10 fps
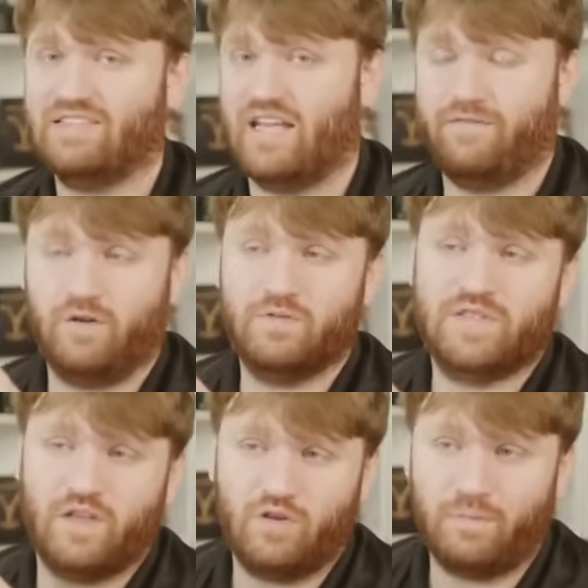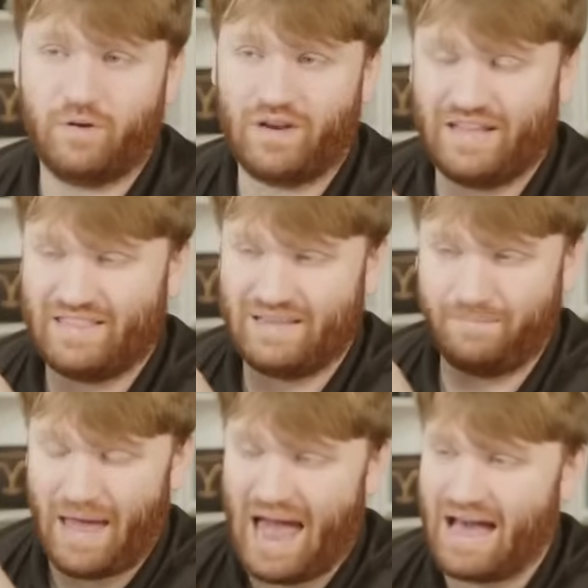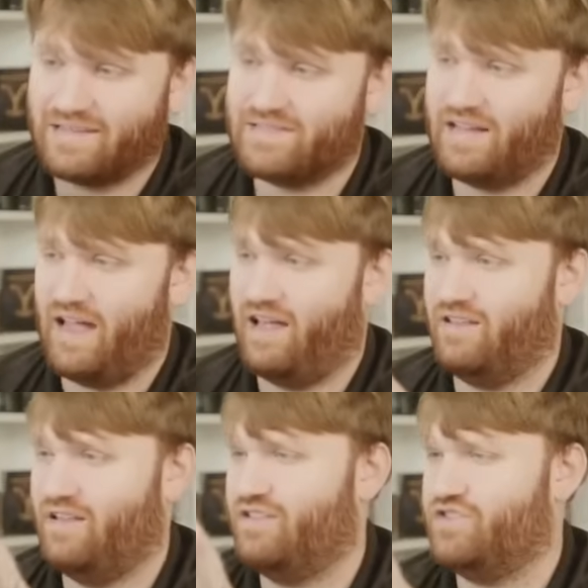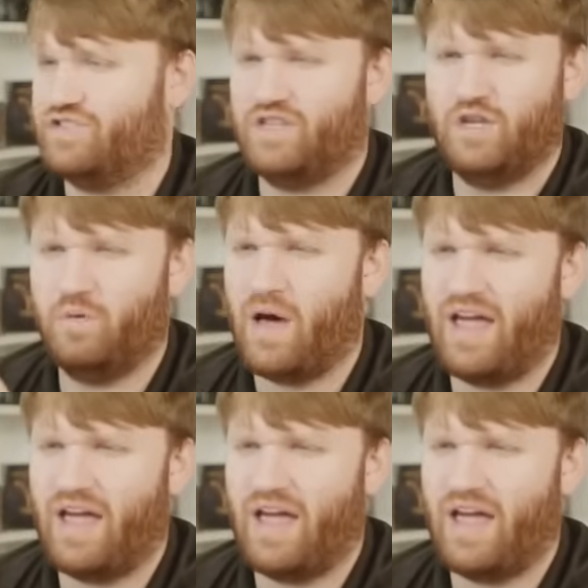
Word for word: I've used Thunderbird in the past, and just the UI,